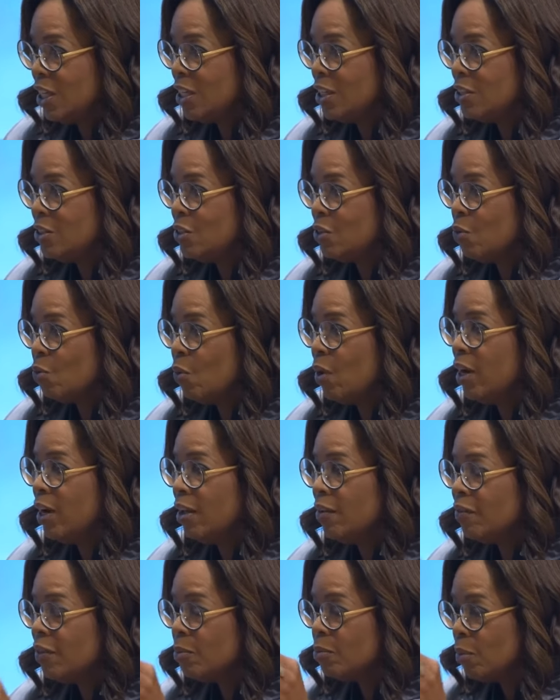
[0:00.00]
Her
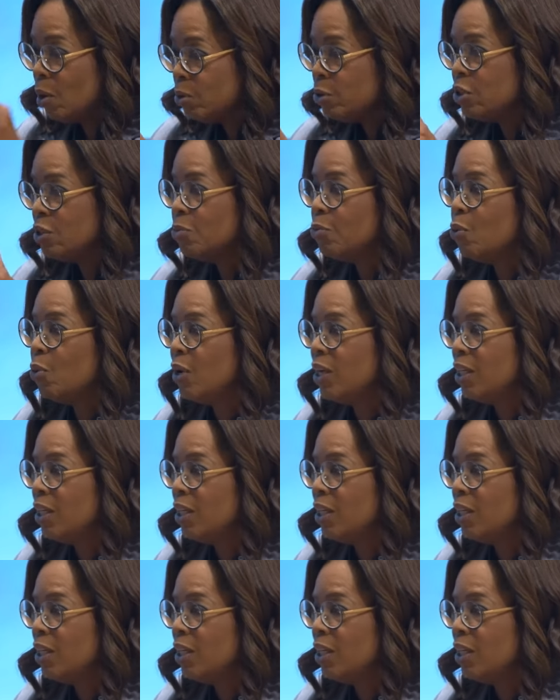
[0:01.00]
exceptional skills